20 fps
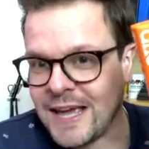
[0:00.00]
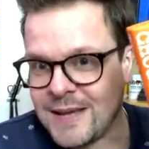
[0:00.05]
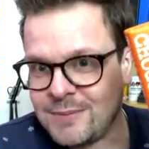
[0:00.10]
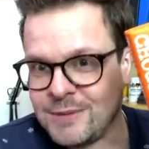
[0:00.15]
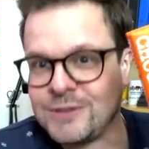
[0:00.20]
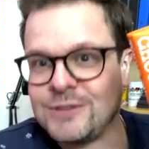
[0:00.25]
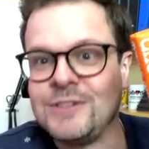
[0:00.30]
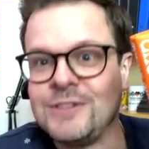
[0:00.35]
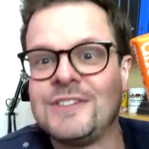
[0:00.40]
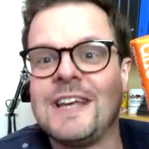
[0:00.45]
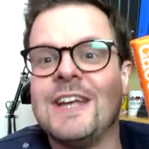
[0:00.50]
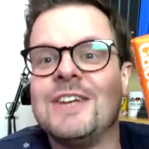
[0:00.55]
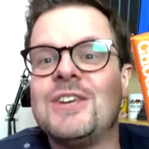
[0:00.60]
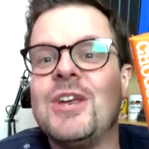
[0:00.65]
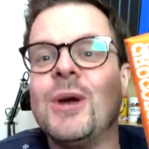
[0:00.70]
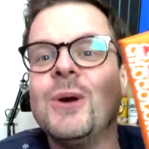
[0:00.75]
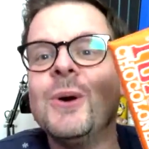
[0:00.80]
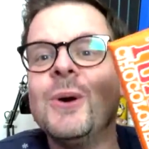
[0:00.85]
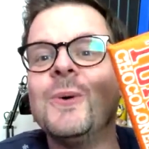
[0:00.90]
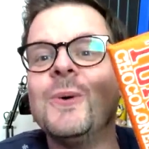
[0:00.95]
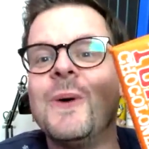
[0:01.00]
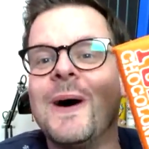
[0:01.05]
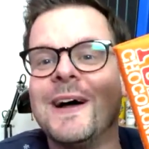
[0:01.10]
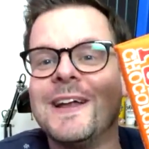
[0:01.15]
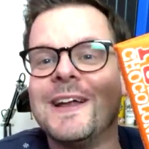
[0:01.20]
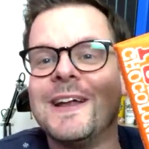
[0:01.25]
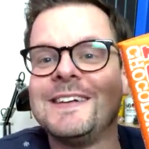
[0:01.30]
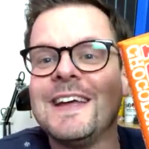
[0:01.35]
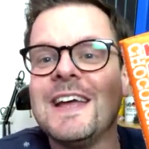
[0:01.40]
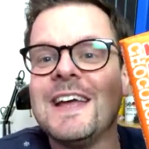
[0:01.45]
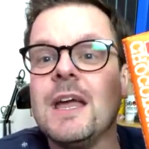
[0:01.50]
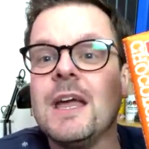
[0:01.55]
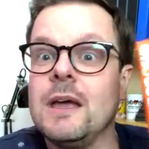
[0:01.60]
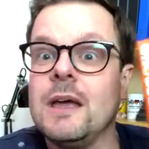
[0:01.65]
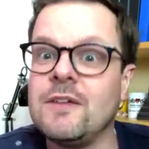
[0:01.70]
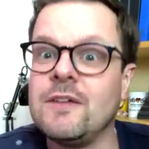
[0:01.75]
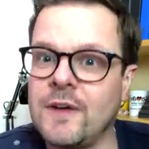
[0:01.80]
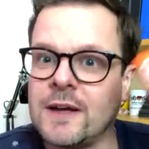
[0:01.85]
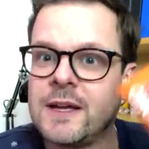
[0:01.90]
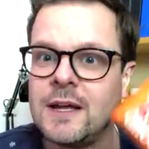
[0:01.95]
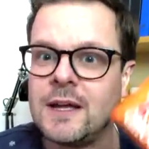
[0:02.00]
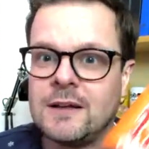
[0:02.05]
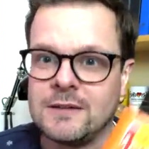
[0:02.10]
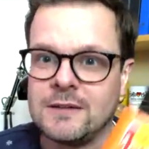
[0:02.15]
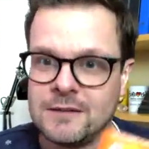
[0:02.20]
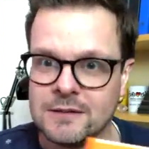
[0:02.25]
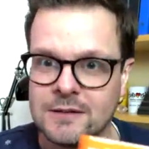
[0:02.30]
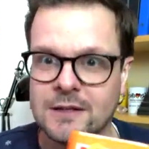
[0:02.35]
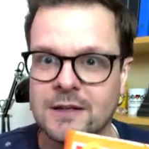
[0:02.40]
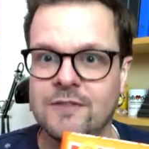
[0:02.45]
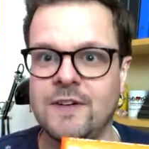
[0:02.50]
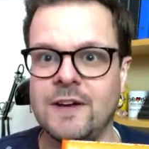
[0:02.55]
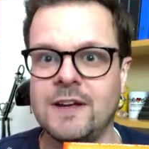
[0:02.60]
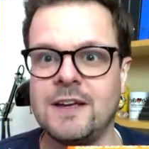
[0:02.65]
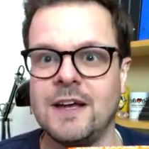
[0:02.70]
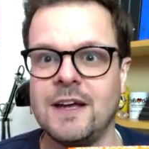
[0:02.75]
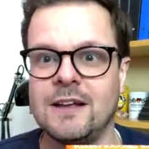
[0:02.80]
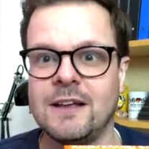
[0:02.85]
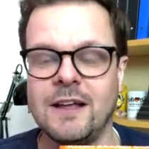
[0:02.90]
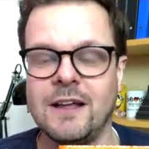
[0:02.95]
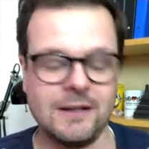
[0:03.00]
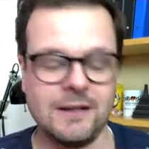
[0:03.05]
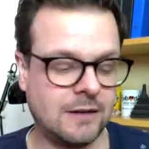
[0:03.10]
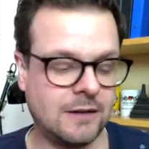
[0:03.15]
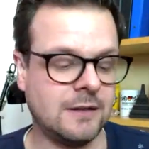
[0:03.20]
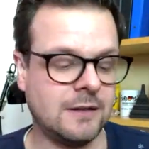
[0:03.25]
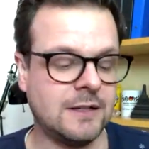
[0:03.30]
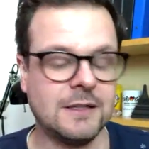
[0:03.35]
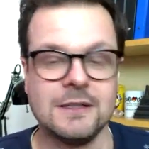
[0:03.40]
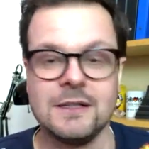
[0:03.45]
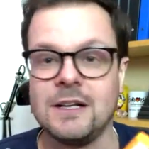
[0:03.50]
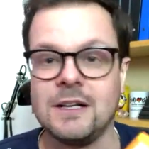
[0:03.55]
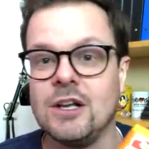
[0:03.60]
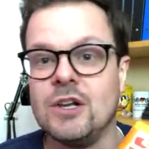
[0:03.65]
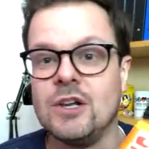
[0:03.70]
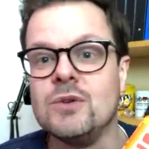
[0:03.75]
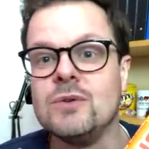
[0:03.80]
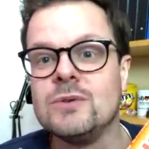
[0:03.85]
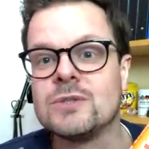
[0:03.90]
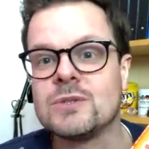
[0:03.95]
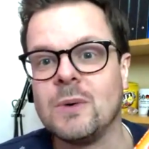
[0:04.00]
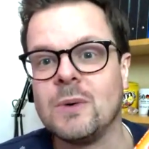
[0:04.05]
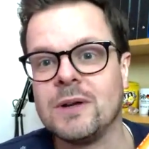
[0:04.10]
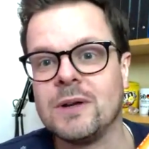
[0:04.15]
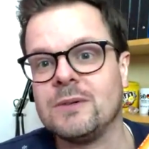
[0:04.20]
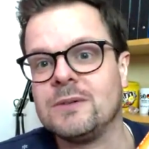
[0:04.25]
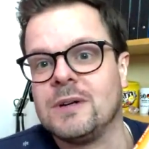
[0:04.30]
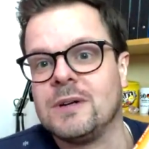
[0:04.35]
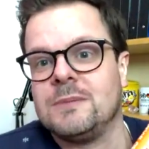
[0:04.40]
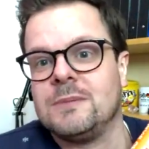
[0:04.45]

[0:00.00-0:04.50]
able to send you one if I can like lose one.